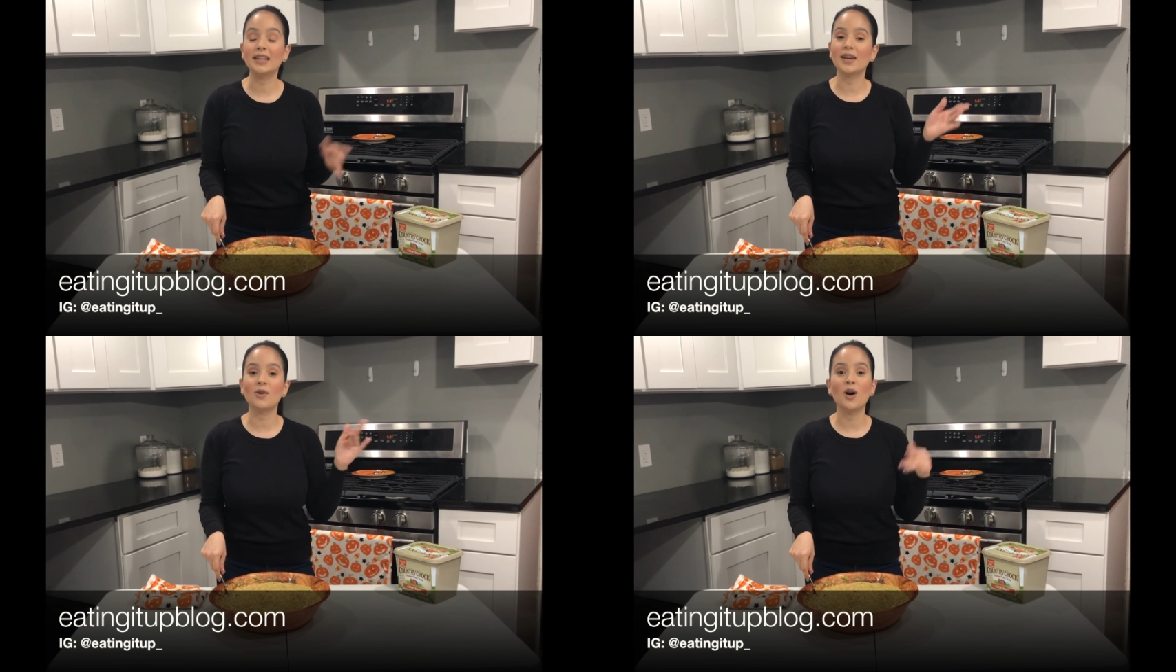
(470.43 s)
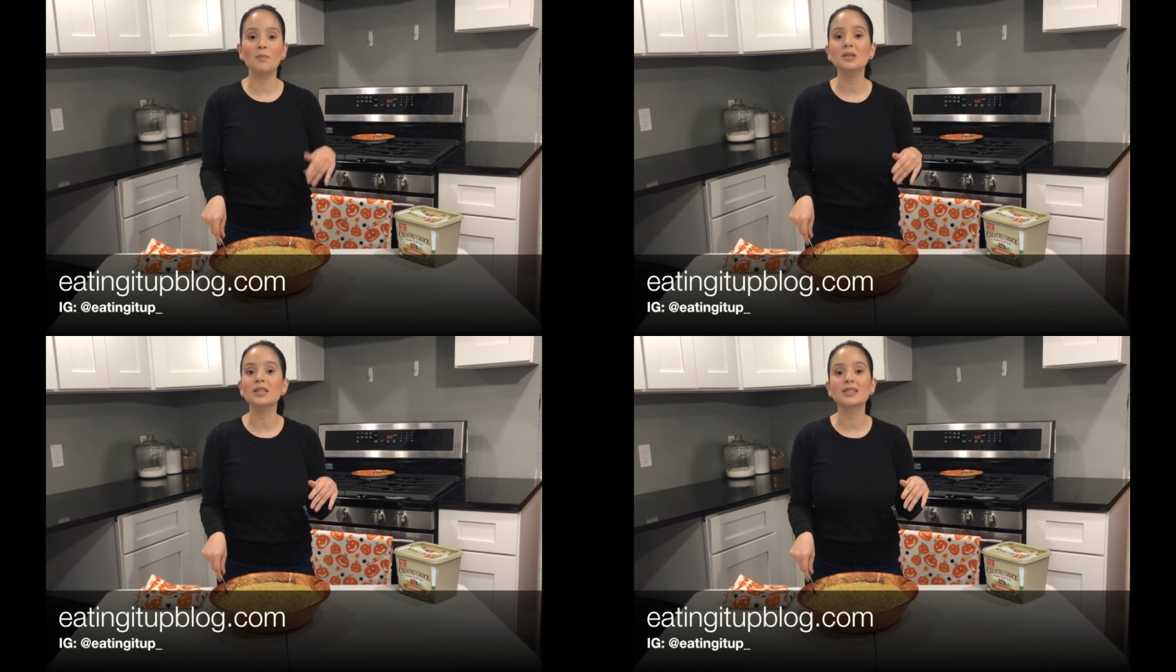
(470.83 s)
and that'll
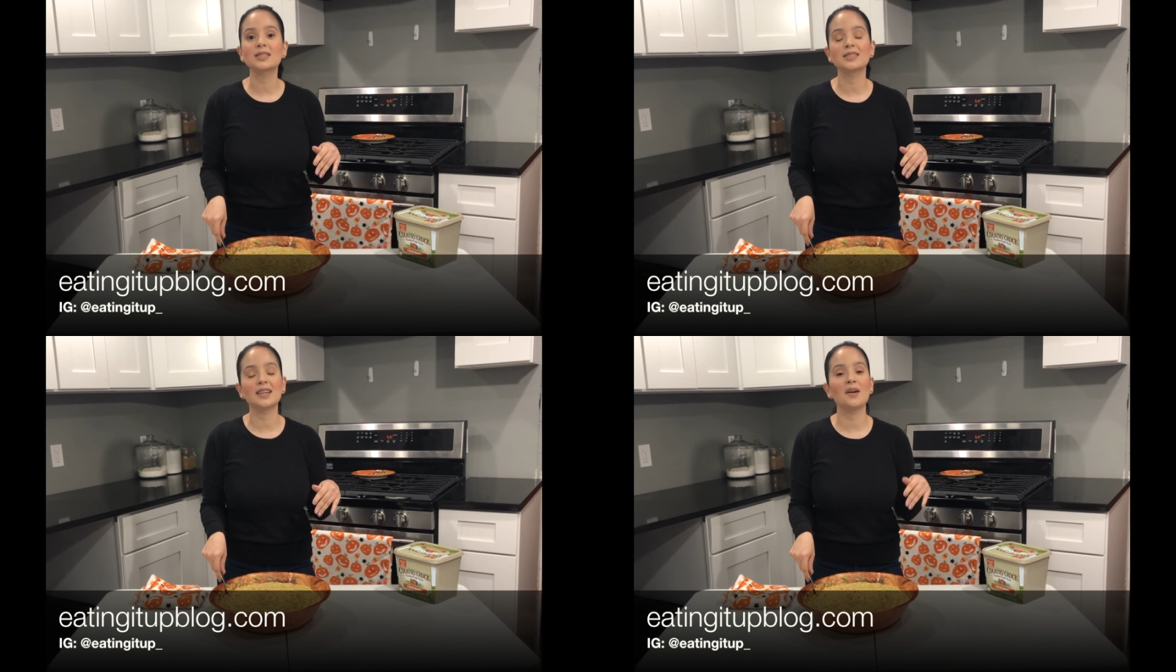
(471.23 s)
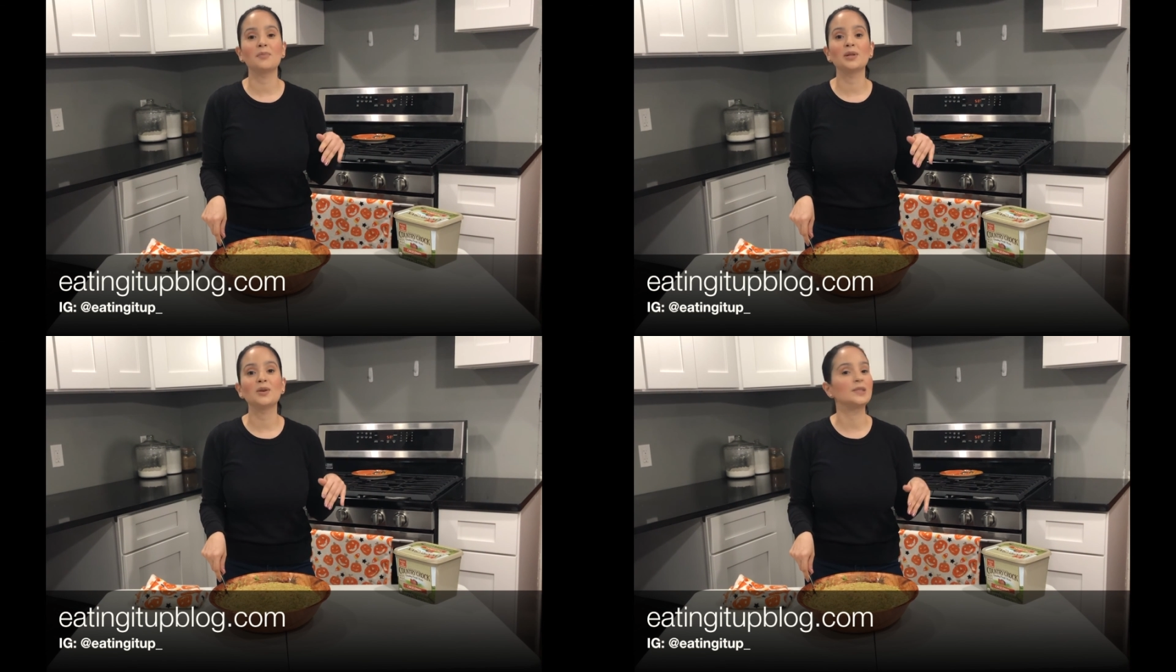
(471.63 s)
all be listed
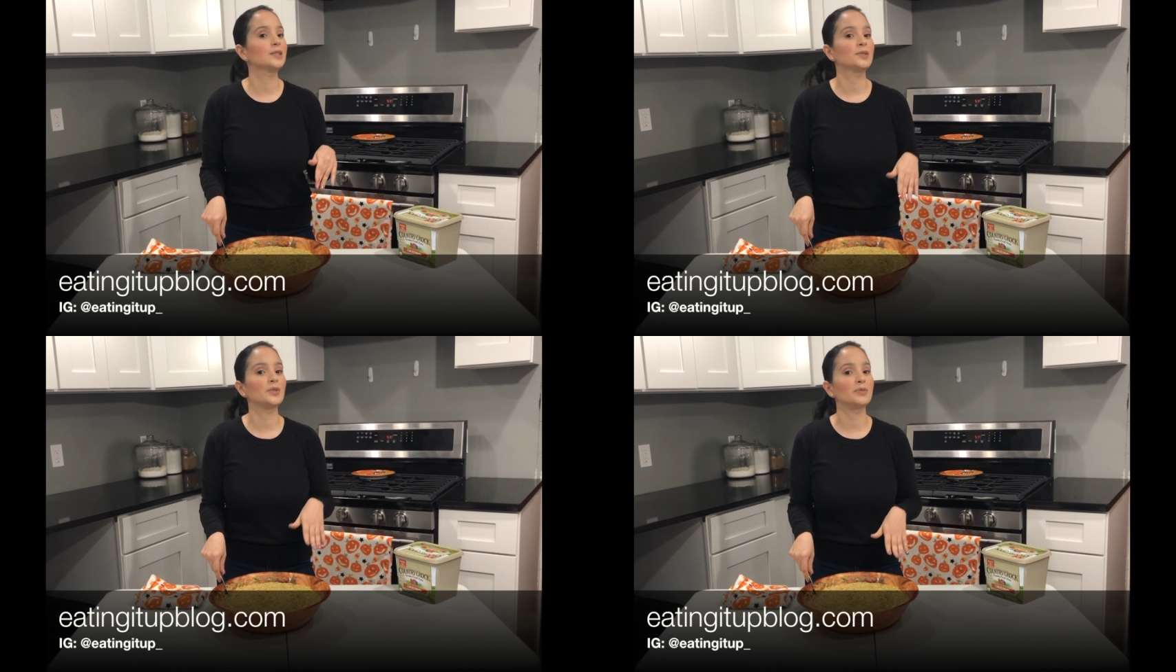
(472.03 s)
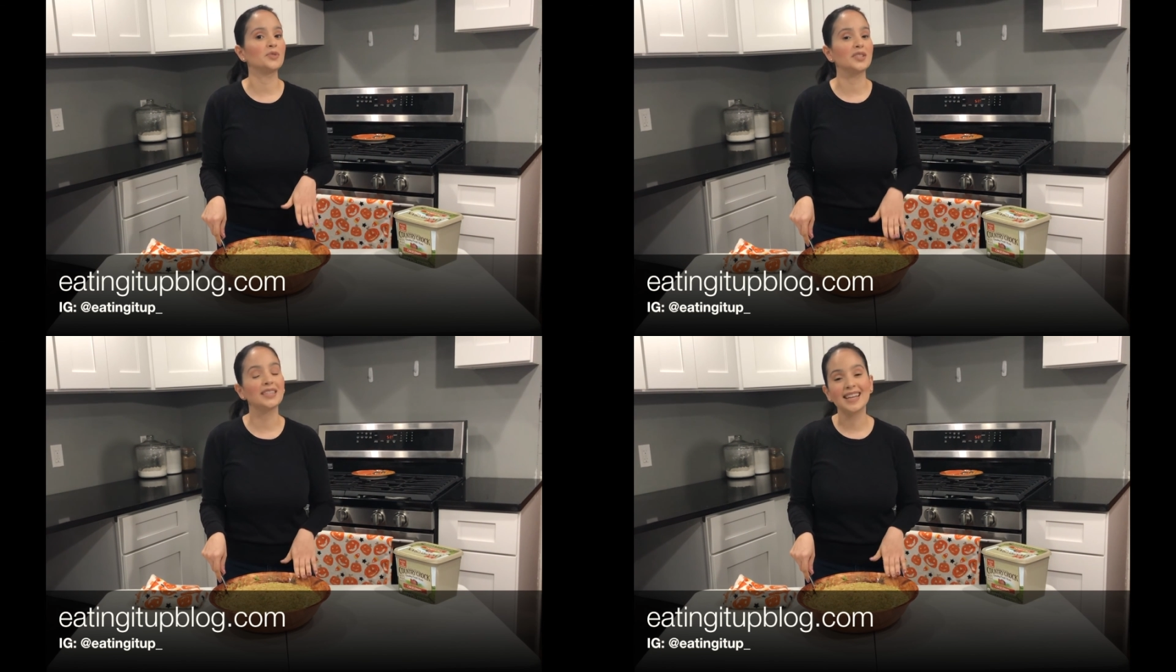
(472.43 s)
down below in the
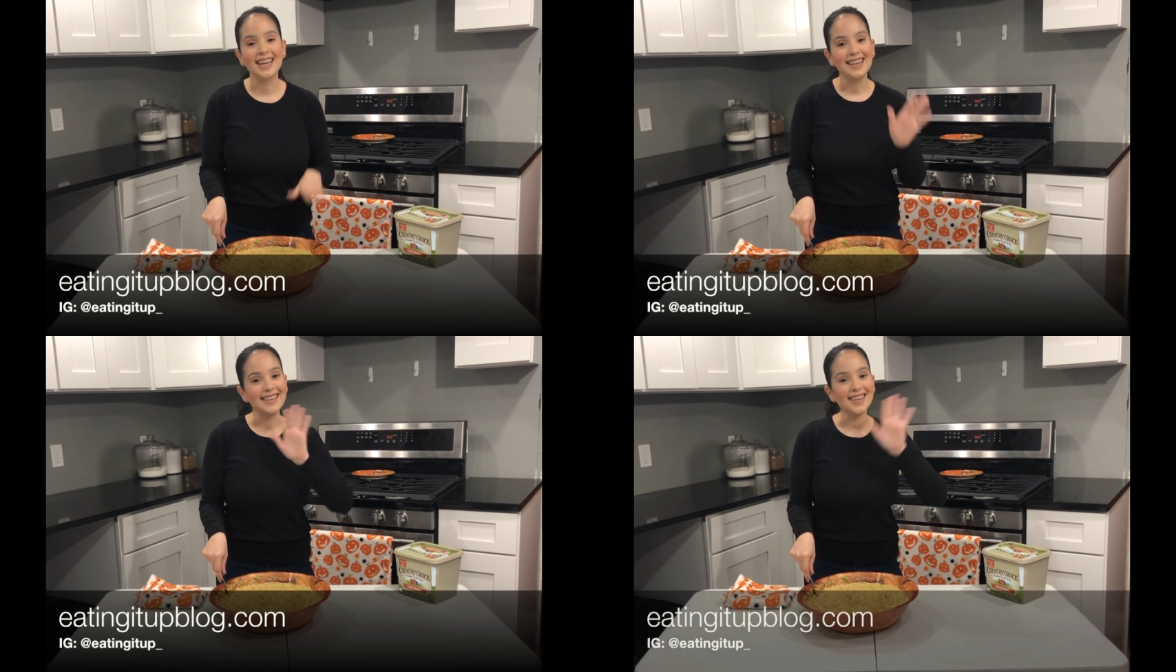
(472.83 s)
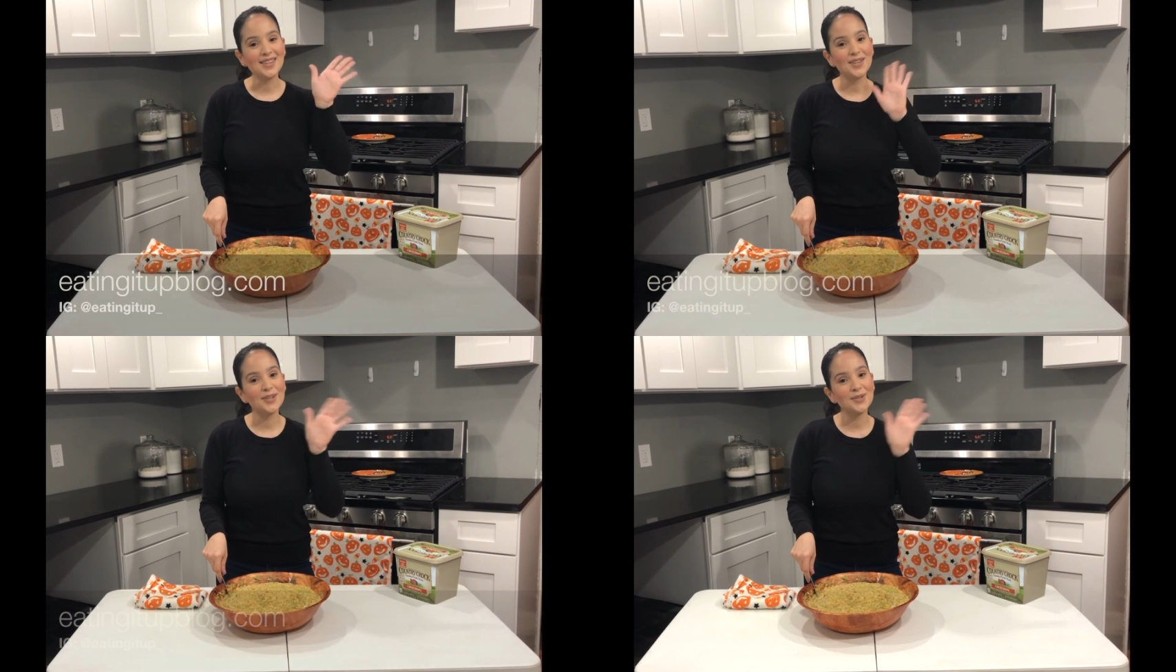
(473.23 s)
description.
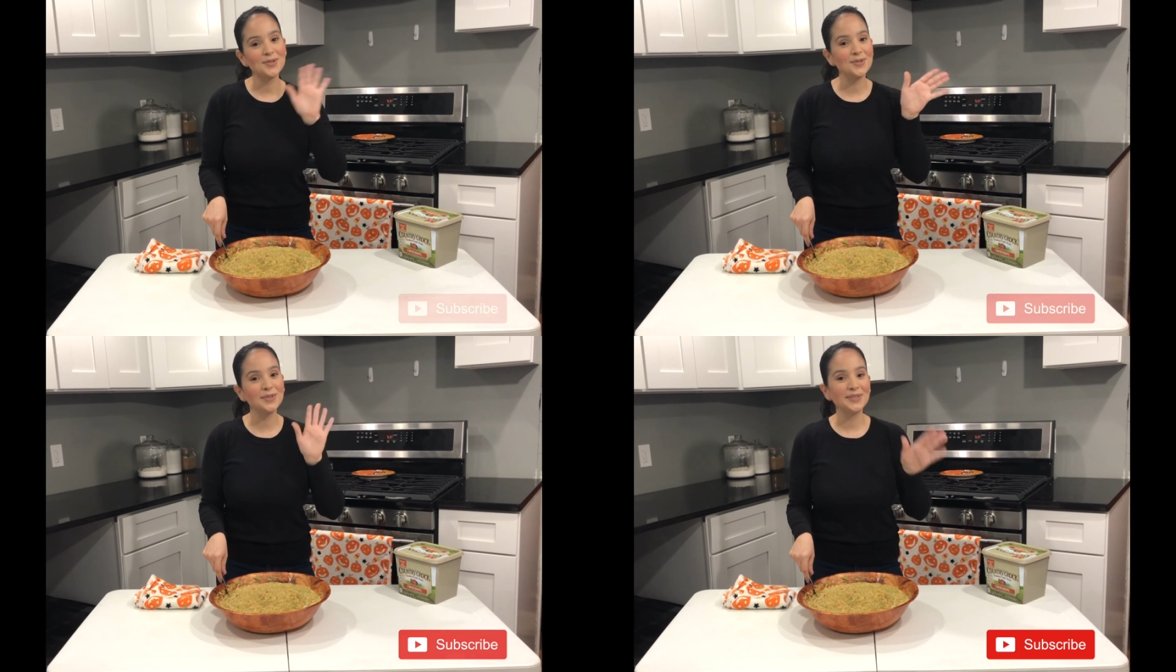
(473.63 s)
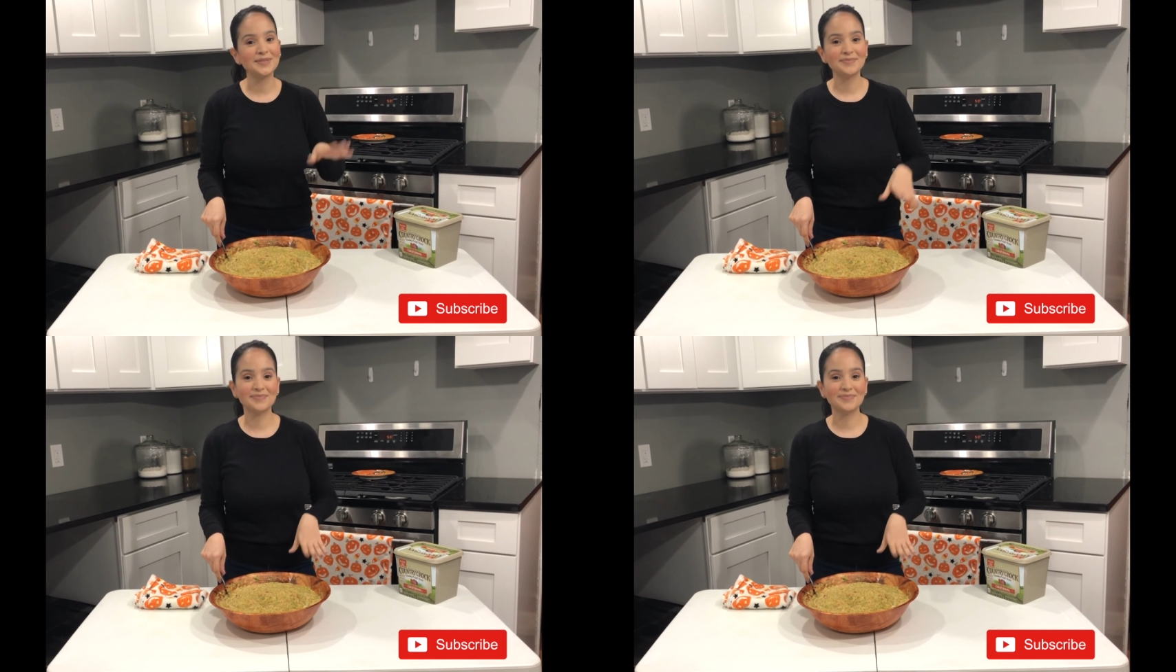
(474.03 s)
Thank you.